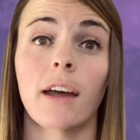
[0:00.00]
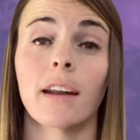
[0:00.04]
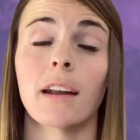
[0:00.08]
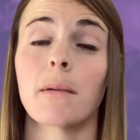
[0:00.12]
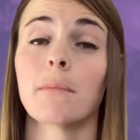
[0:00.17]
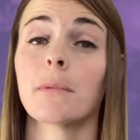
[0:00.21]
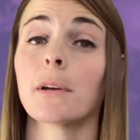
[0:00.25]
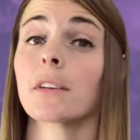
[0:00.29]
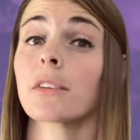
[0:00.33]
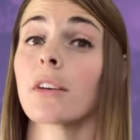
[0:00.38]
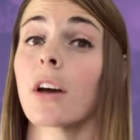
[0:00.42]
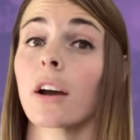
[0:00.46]
and I'm
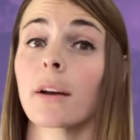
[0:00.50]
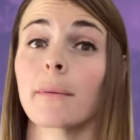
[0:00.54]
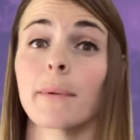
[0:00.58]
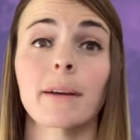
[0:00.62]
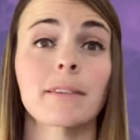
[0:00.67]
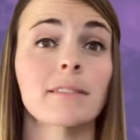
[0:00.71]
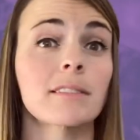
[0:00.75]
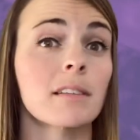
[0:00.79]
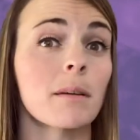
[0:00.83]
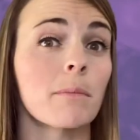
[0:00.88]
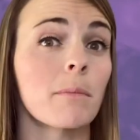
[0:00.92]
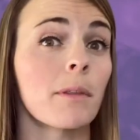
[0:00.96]
gonna talk
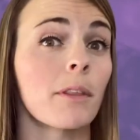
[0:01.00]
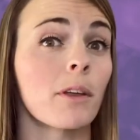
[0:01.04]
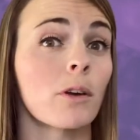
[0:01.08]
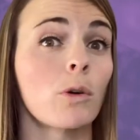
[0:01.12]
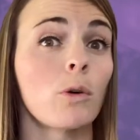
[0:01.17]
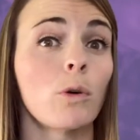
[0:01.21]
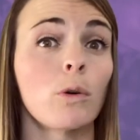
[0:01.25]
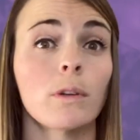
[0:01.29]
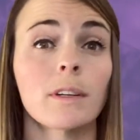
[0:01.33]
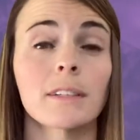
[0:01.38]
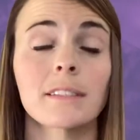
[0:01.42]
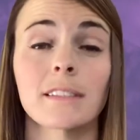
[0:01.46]
about some of the
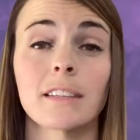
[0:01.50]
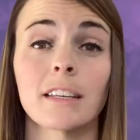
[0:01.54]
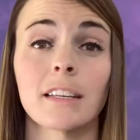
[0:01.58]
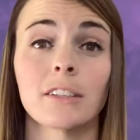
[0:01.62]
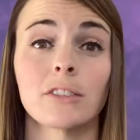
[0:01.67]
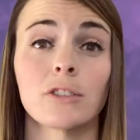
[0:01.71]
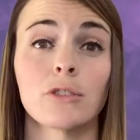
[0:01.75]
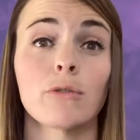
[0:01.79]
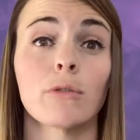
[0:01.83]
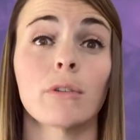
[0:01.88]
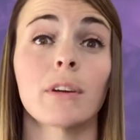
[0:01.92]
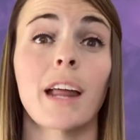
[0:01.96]
coolest
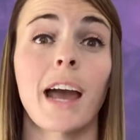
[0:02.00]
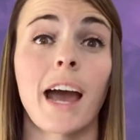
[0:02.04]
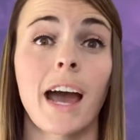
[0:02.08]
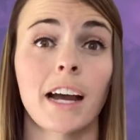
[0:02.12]
things you can